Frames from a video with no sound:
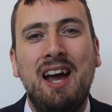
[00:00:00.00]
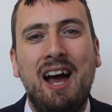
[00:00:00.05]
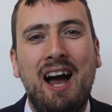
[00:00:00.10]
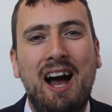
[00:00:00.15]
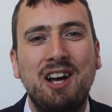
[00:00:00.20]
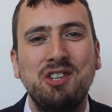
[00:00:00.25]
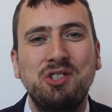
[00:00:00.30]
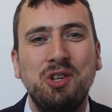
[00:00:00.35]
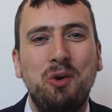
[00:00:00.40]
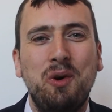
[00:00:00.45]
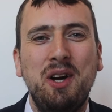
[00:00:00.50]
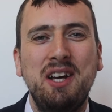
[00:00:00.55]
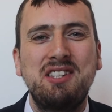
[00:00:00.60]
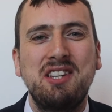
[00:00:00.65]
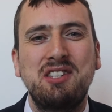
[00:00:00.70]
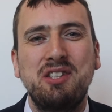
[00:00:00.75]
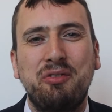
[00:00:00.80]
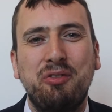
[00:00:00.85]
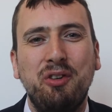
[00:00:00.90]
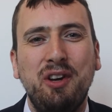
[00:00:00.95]
As always,
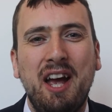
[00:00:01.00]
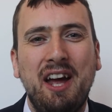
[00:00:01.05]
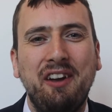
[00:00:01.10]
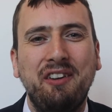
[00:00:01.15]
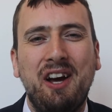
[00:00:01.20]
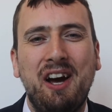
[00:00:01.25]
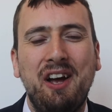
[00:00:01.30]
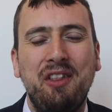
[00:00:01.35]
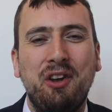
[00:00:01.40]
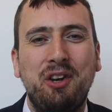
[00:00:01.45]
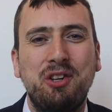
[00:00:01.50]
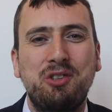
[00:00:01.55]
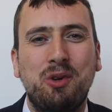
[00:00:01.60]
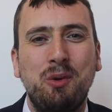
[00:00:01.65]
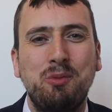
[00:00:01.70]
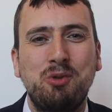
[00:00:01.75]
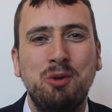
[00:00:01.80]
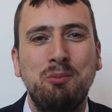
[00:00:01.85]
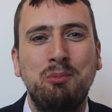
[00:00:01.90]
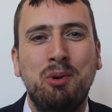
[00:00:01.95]
there's a free handout in the
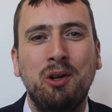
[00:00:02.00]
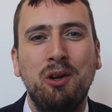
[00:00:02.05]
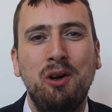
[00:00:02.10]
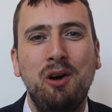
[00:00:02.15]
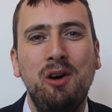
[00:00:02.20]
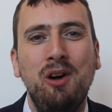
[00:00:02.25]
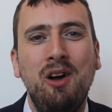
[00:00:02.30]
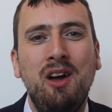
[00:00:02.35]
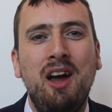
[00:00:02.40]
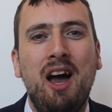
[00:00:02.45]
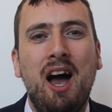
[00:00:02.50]
description below,